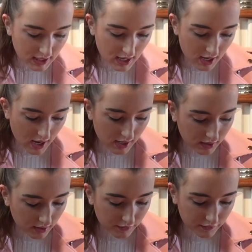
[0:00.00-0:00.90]
Yeah, I had
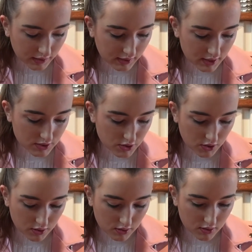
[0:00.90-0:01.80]
a lot of fun last
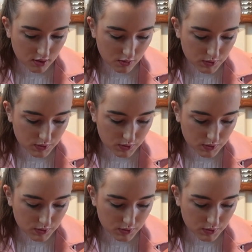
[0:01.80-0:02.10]
year.